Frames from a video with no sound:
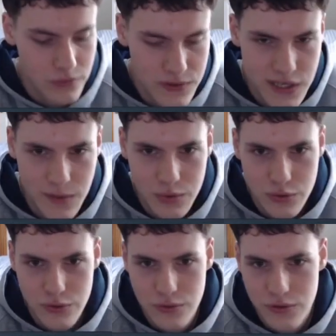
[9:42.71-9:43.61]
For
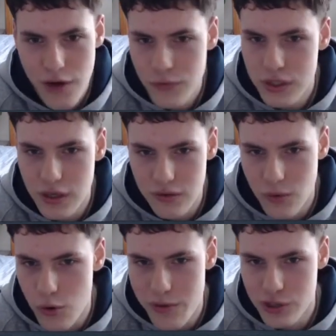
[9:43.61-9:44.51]
example, I've already
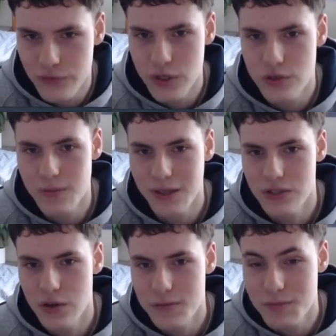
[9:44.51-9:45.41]
done a whole bunch of videos
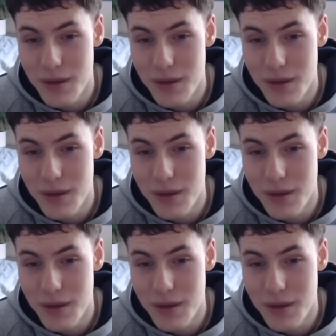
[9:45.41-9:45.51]
about scripts.